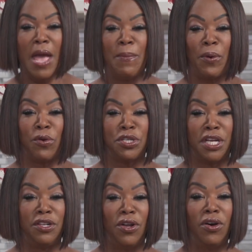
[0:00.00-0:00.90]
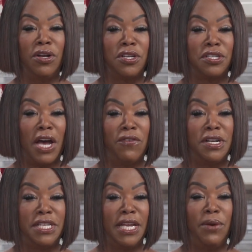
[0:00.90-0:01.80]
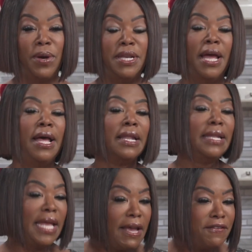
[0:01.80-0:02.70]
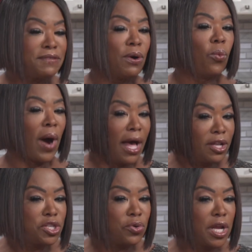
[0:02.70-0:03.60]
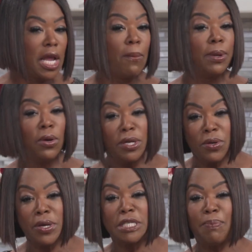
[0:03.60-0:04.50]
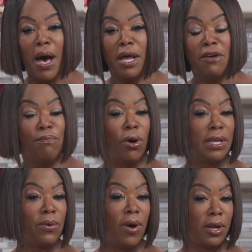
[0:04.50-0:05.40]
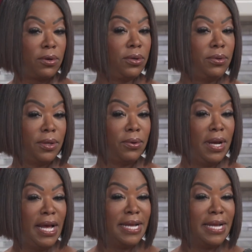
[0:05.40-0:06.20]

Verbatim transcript: Emperor Shennong discovered tea when leaves from a wild tree blew into his pot of boiling water. Who knew?